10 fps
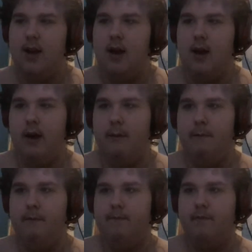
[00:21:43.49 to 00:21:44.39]

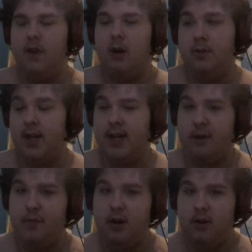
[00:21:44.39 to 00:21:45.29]
Um, obviously, I
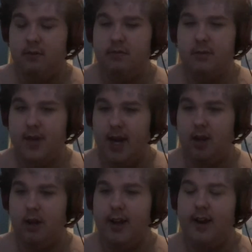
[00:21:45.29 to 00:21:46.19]
did put some
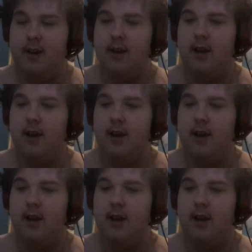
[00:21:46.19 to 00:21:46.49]
dialogue in.